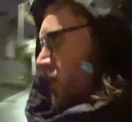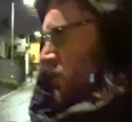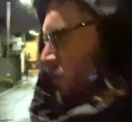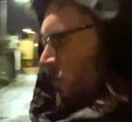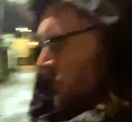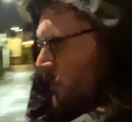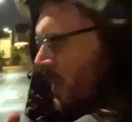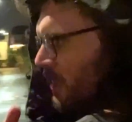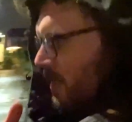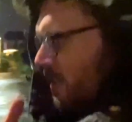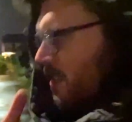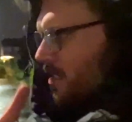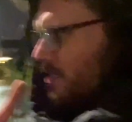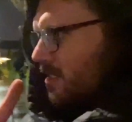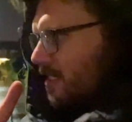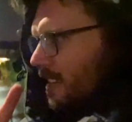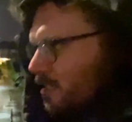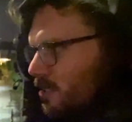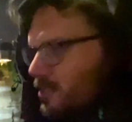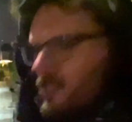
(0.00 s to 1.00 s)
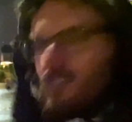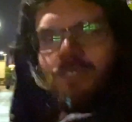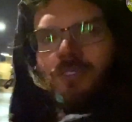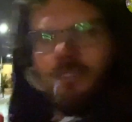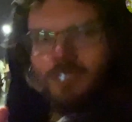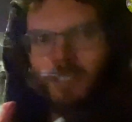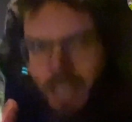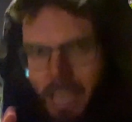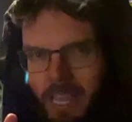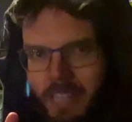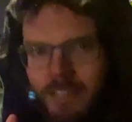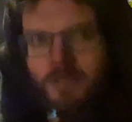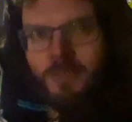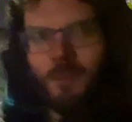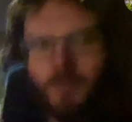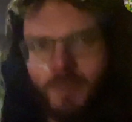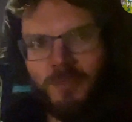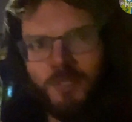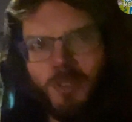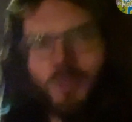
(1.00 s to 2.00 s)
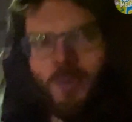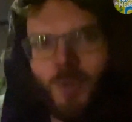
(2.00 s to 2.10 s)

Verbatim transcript: two runners and and a group one of two